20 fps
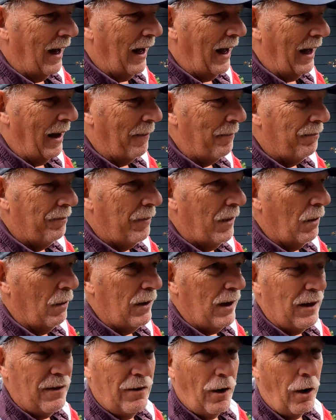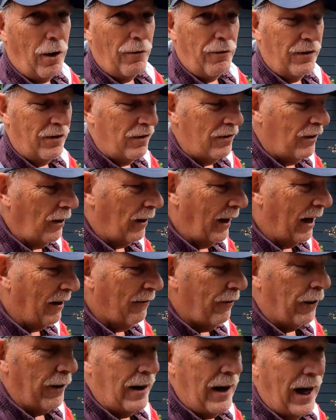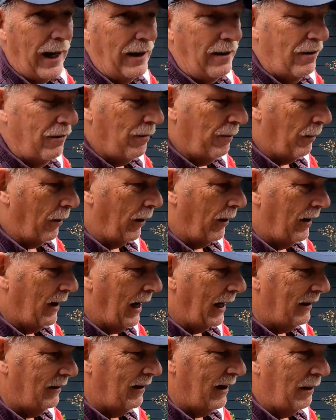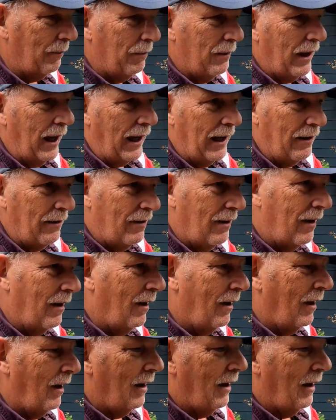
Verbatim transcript: because um, all of us still have our kites from our kite team days.